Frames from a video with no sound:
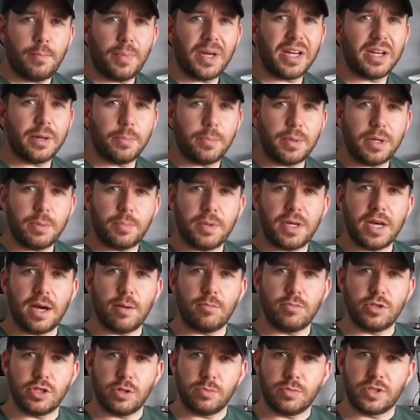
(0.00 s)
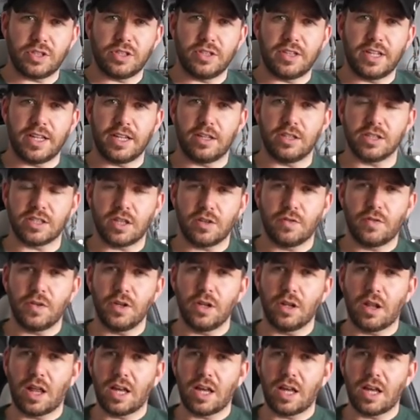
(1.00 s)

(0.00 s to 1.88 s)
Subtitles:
bigger BPM jumps today because I feel